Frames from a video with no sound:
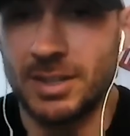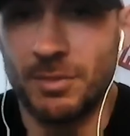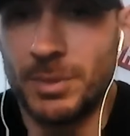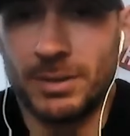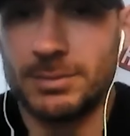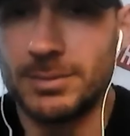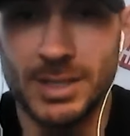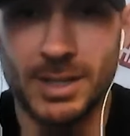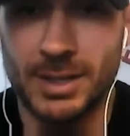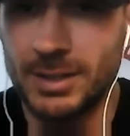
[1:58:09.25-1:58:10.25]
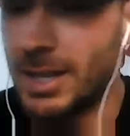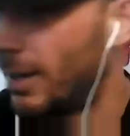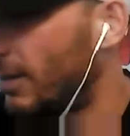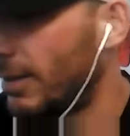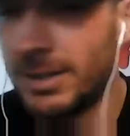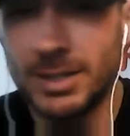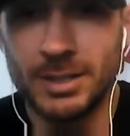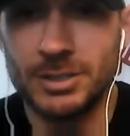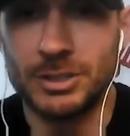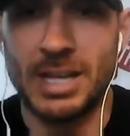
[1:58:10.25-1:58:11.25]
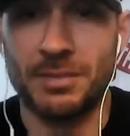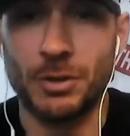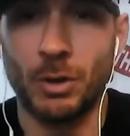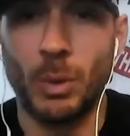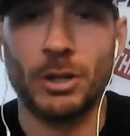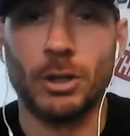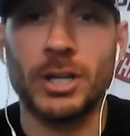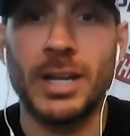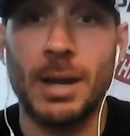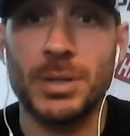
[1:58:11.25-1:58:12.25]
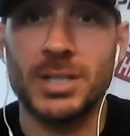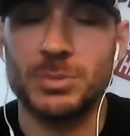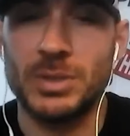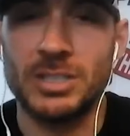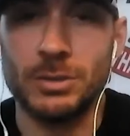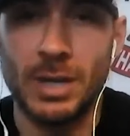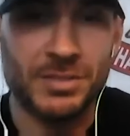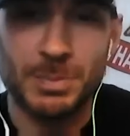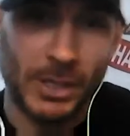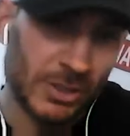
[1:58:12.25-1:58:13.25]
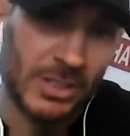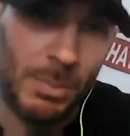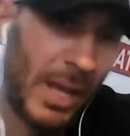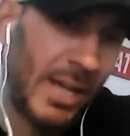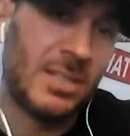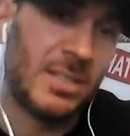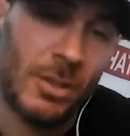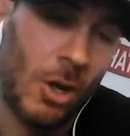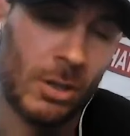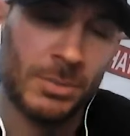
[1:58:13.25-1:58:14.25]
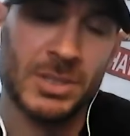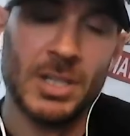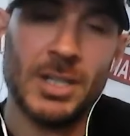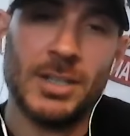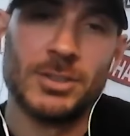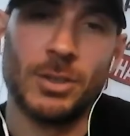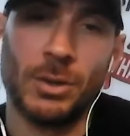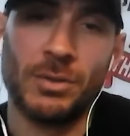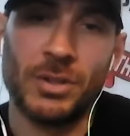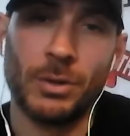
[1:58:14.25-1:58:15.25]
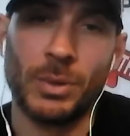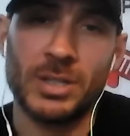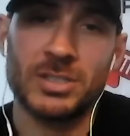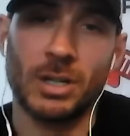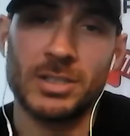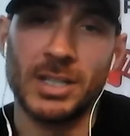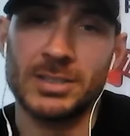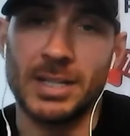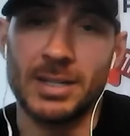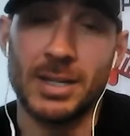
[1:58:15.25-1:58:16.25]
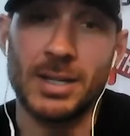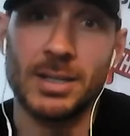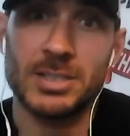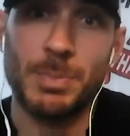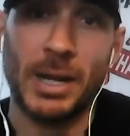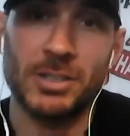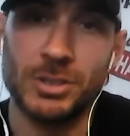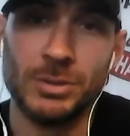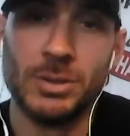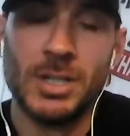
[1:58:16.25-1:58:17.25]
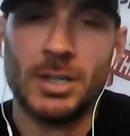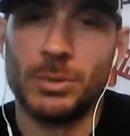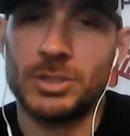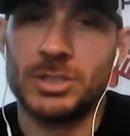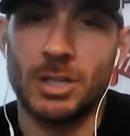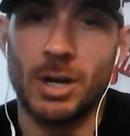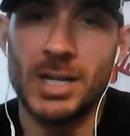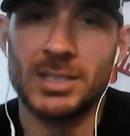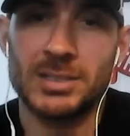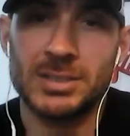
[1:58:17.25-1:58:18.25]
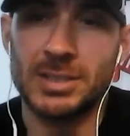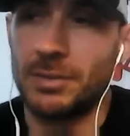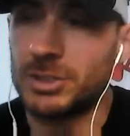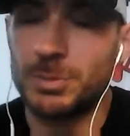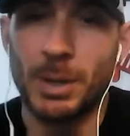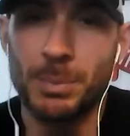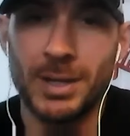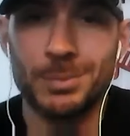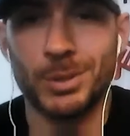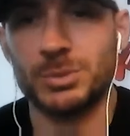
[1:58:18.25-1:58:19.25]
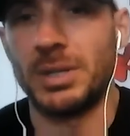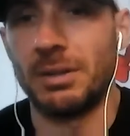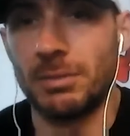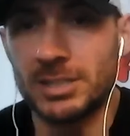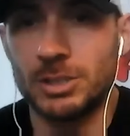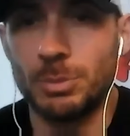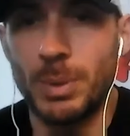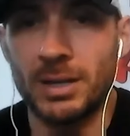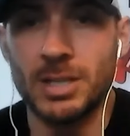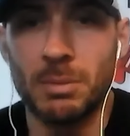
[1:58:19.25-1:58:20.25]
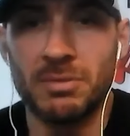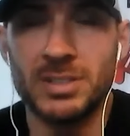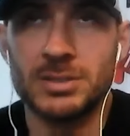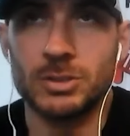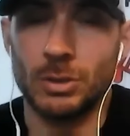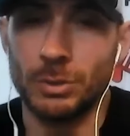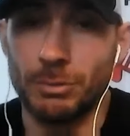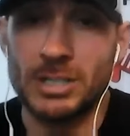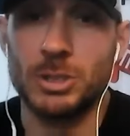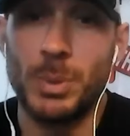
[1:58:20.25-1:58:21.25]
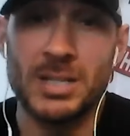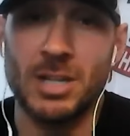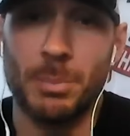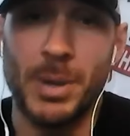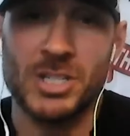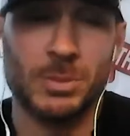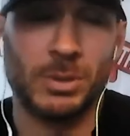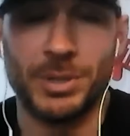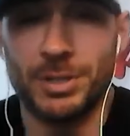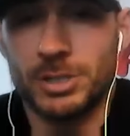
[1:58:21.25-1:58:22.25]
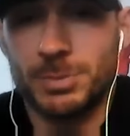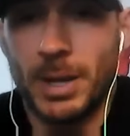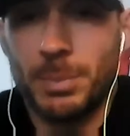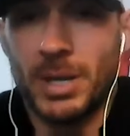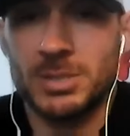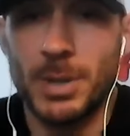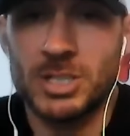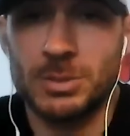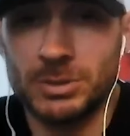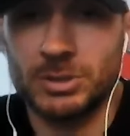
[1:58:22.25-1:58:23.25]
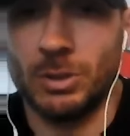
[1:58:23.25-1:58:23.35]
It's government, Canada. You just have to know what you're looking at, because we do have specialty pays columns. So if you know what a SAR Tech's getting, spec 2, which is our highest level spec pay, plus we get rescue pay on top of it. So the rescue pay is not pensionable, but your spec pay is pensionable.